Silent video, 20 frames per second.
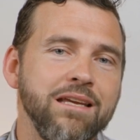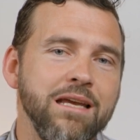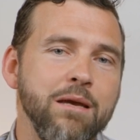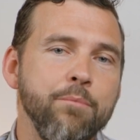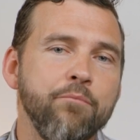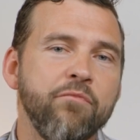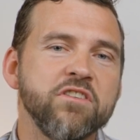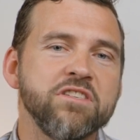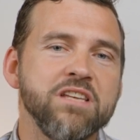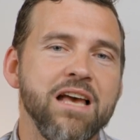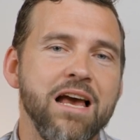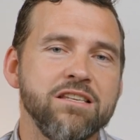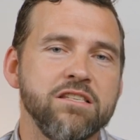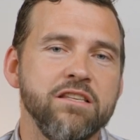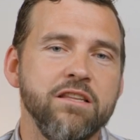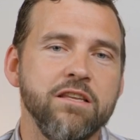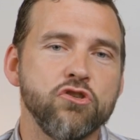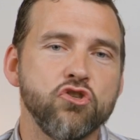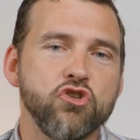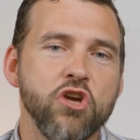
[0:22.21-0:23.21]
emphasize
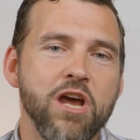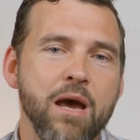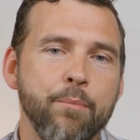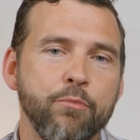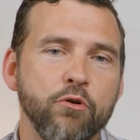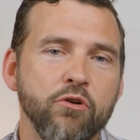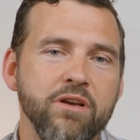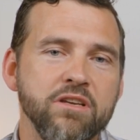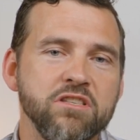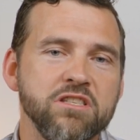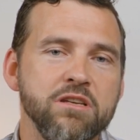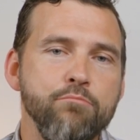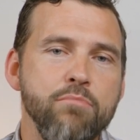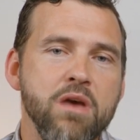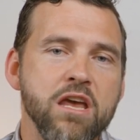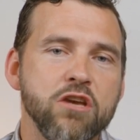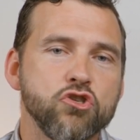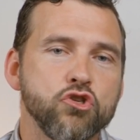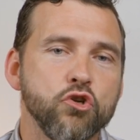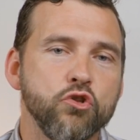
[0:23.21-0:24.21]
in this chapter is to
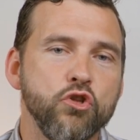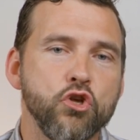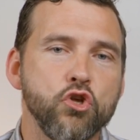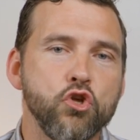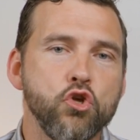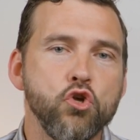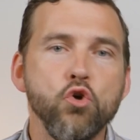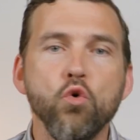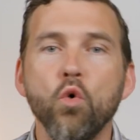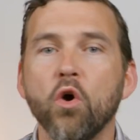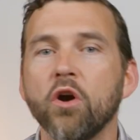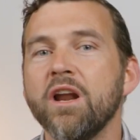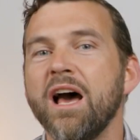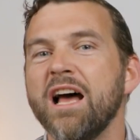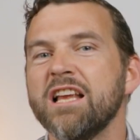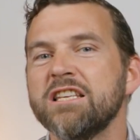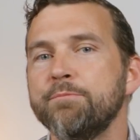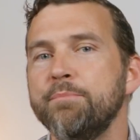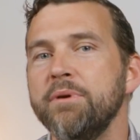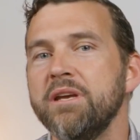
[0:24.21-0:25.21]
make sure that you are
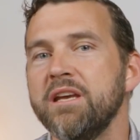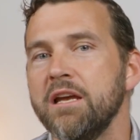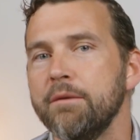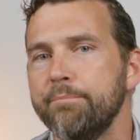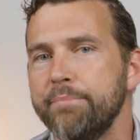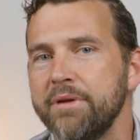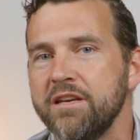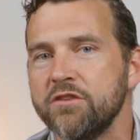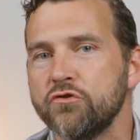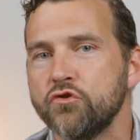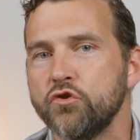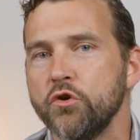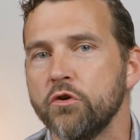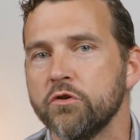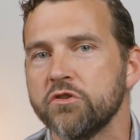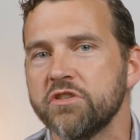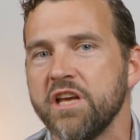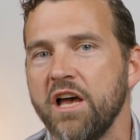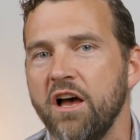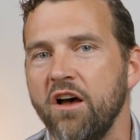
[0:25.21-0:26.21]
not speaking peace to
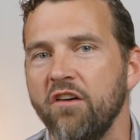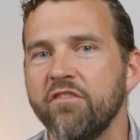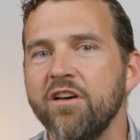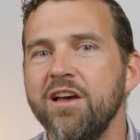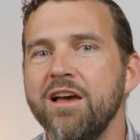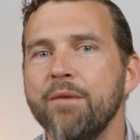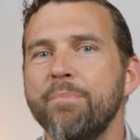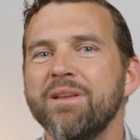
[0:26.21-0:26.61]
yourself,